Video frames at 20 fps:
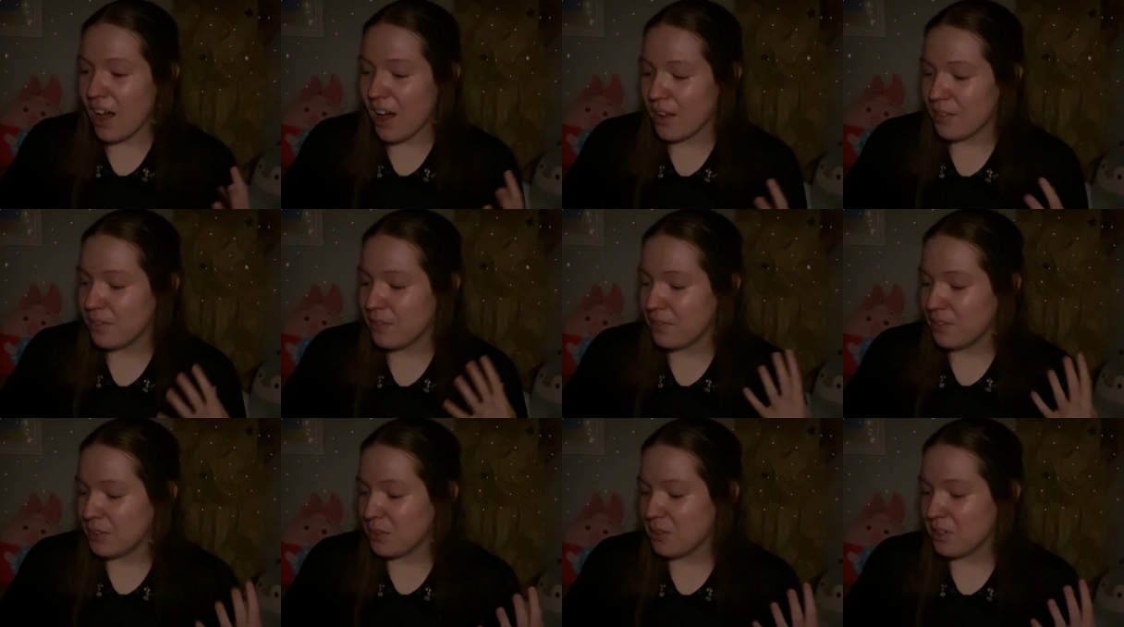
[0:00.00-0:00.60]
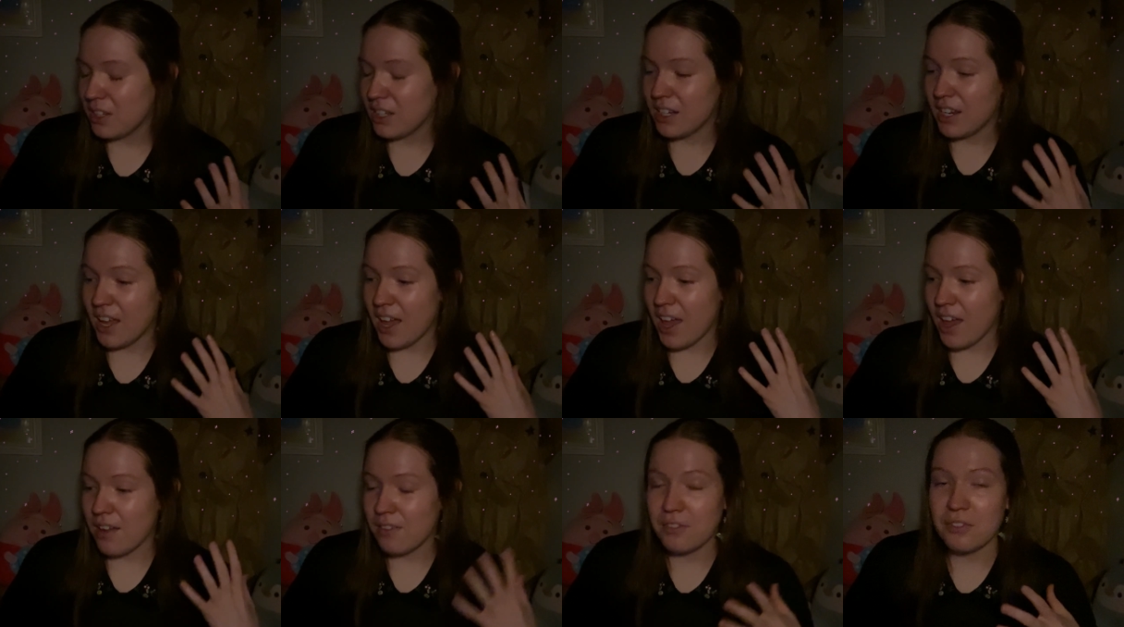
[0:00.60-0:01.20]
I feel
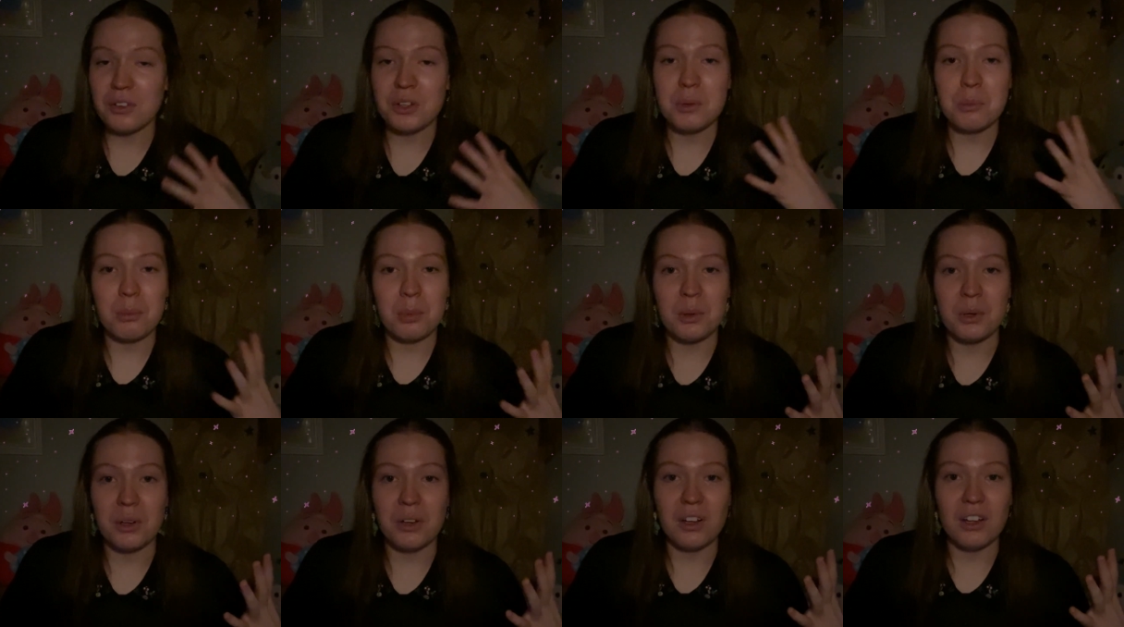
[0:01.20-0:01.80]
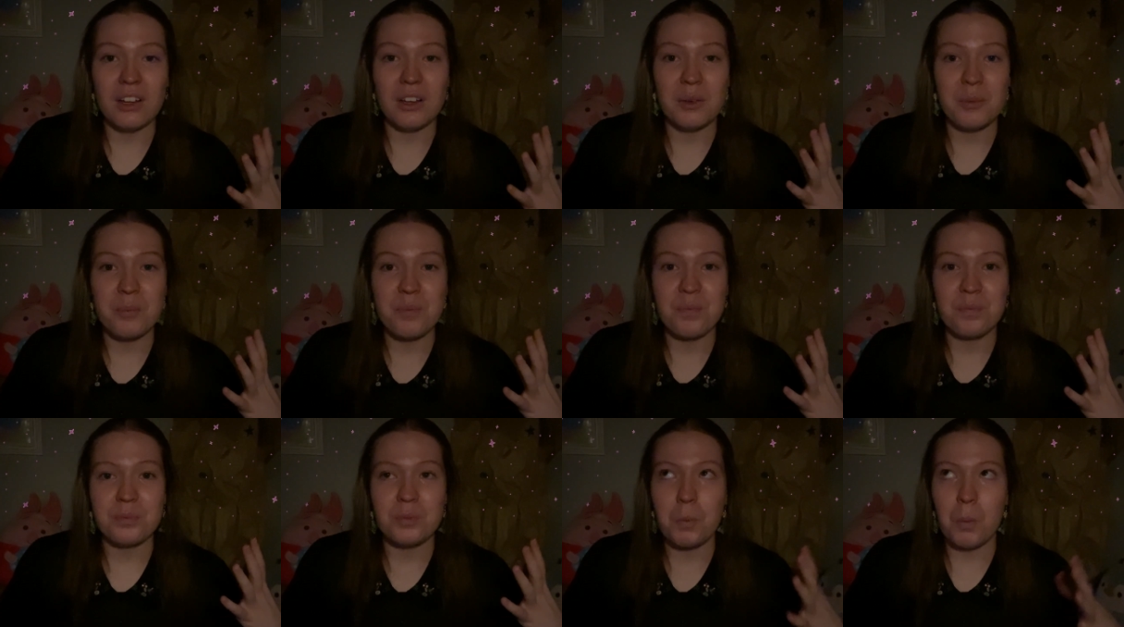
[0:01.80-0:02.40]
that every book,
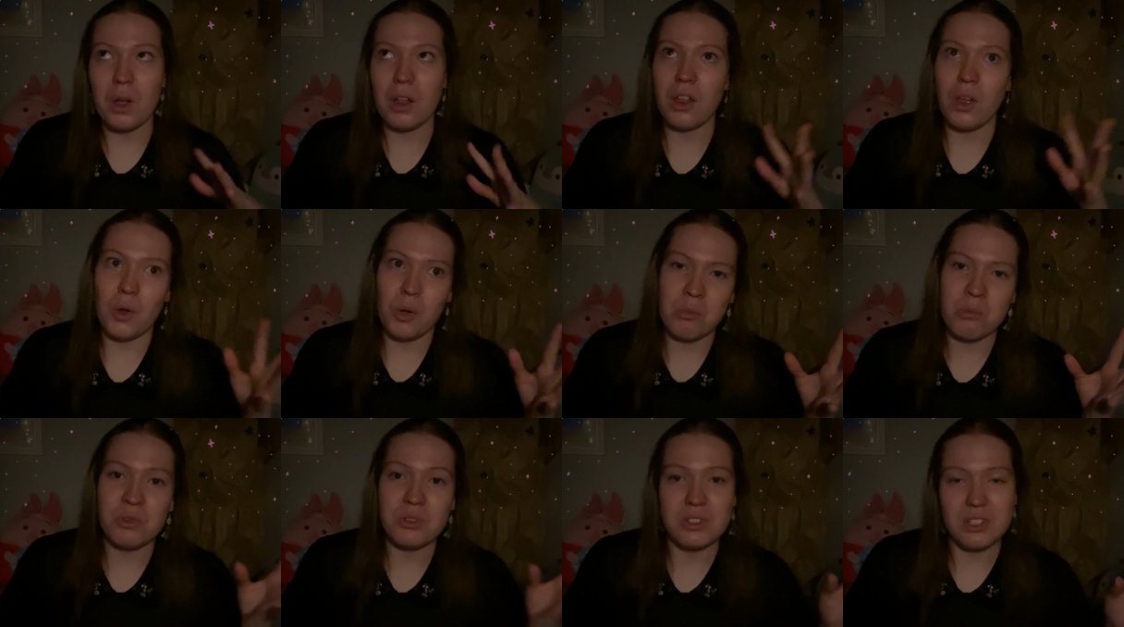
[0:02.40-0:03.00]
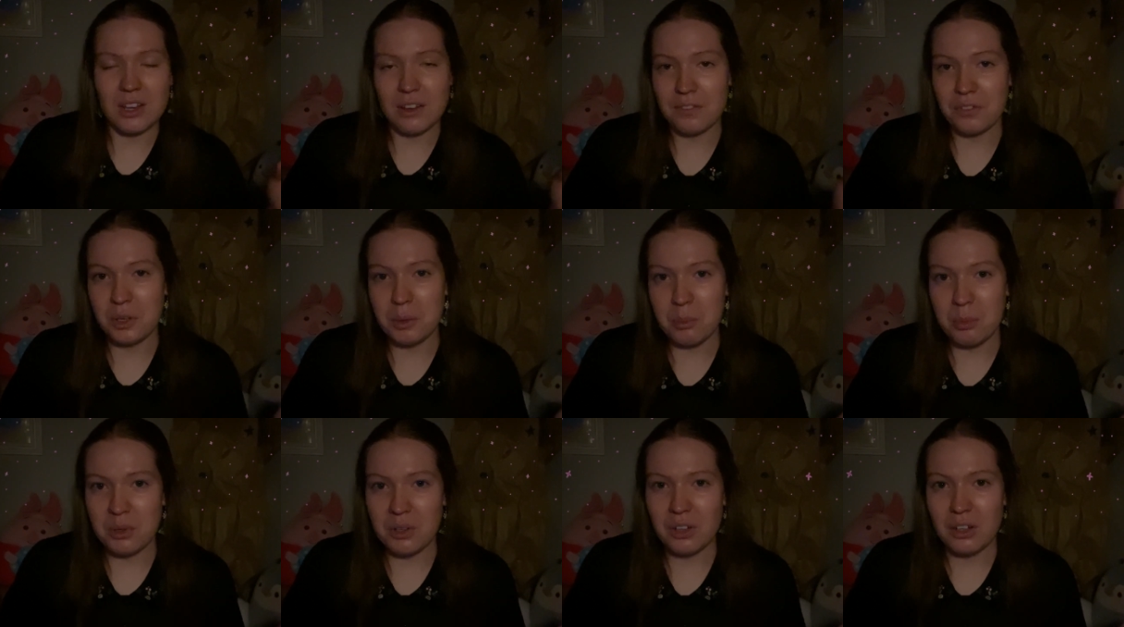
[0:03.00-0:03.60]
well, almost
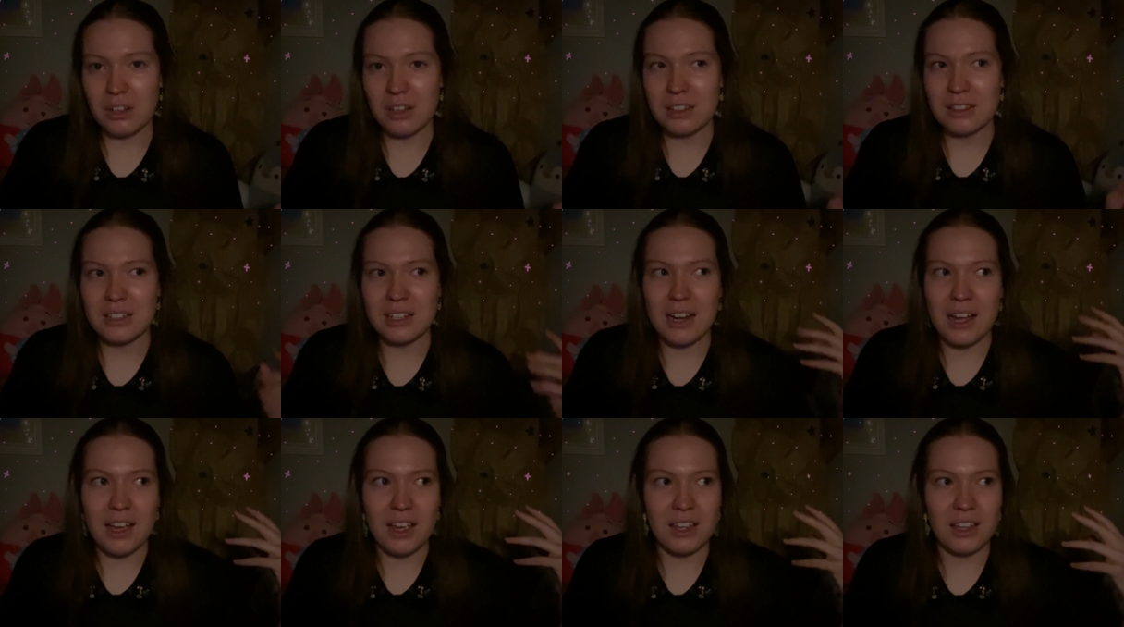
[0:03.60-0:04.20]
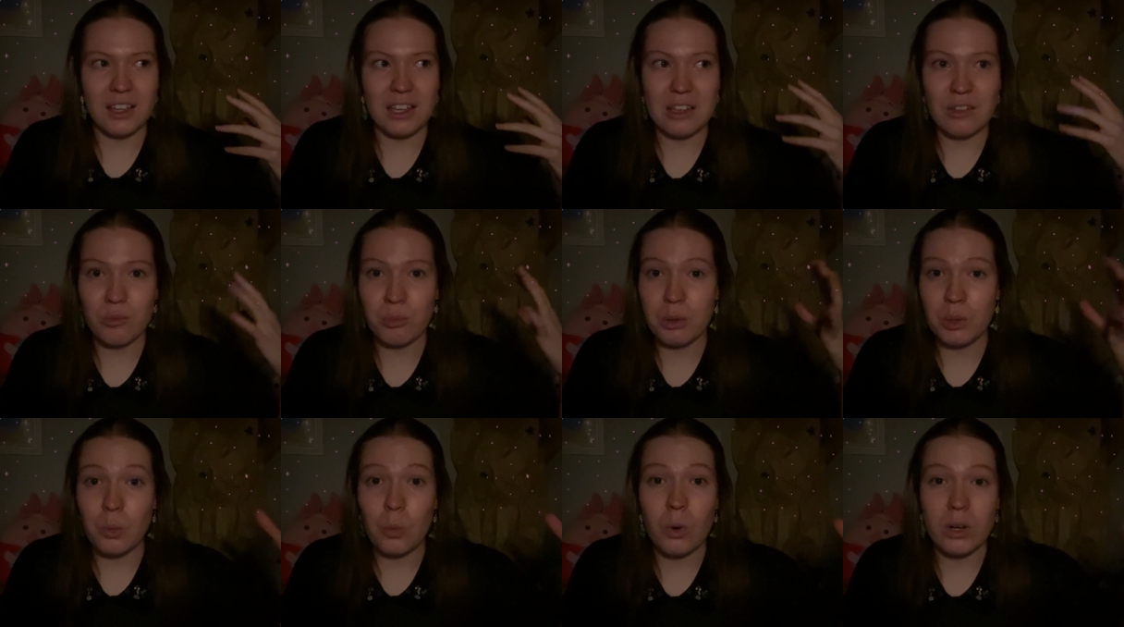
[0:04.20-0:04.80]
every book that I
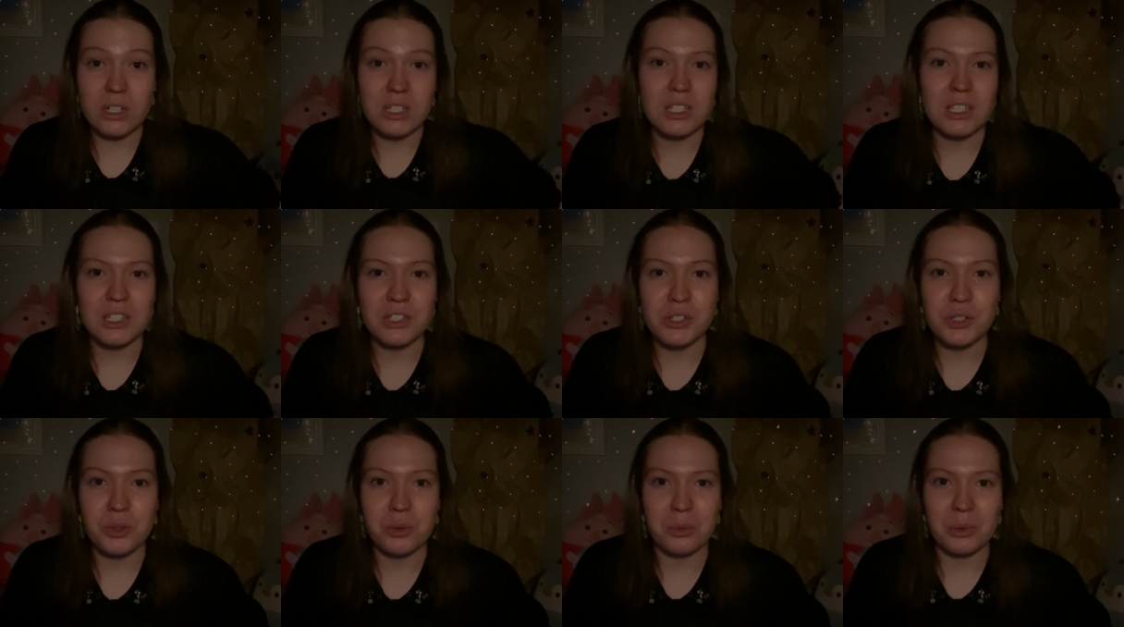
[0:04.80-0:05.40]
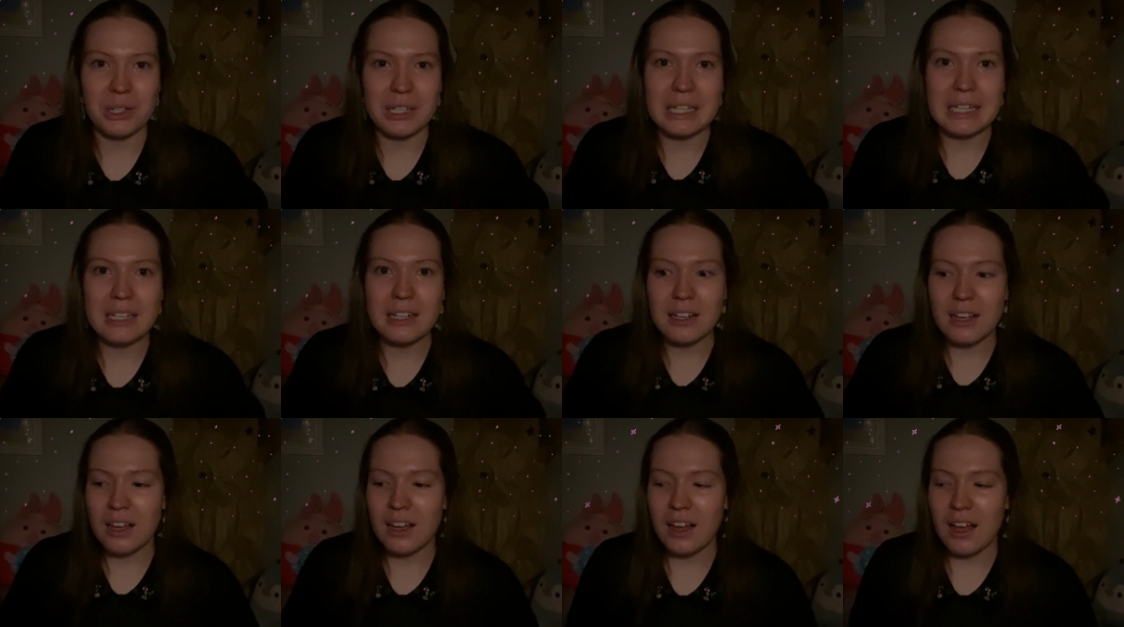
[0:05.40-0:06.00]
have been wanting to
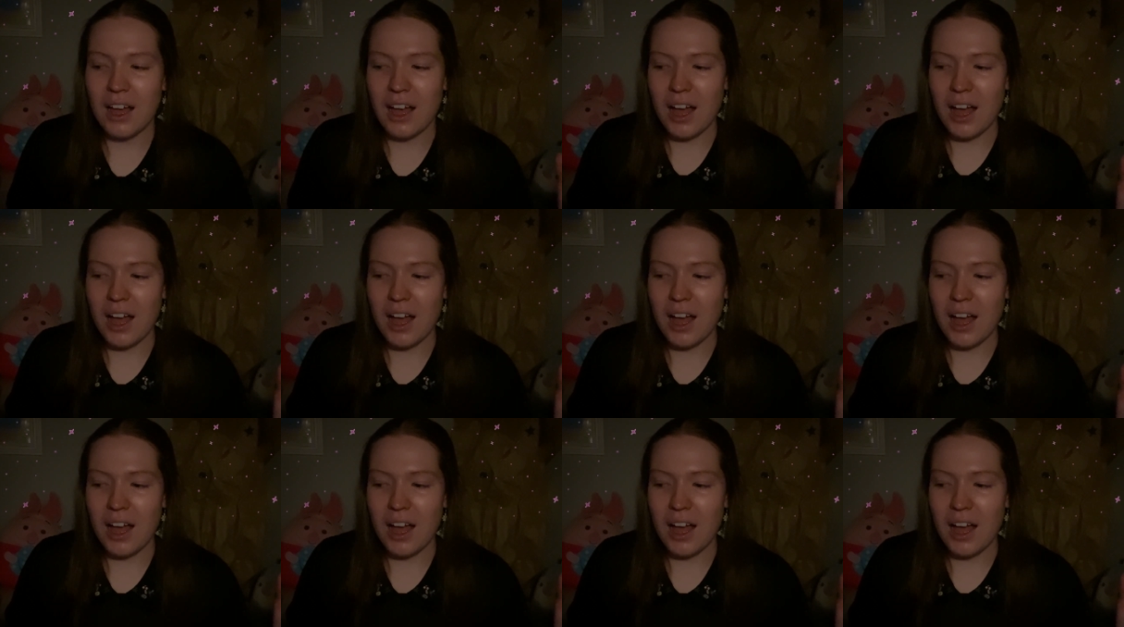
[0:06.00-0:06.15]
read,